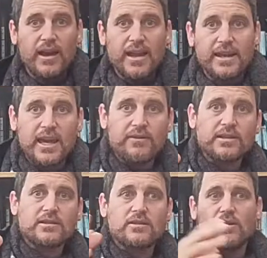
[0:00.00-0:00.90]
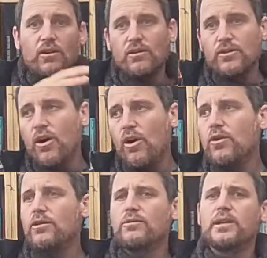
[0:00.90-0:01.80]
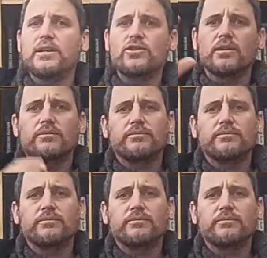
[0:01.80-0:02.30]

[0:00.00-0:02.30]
and gave us the whole religion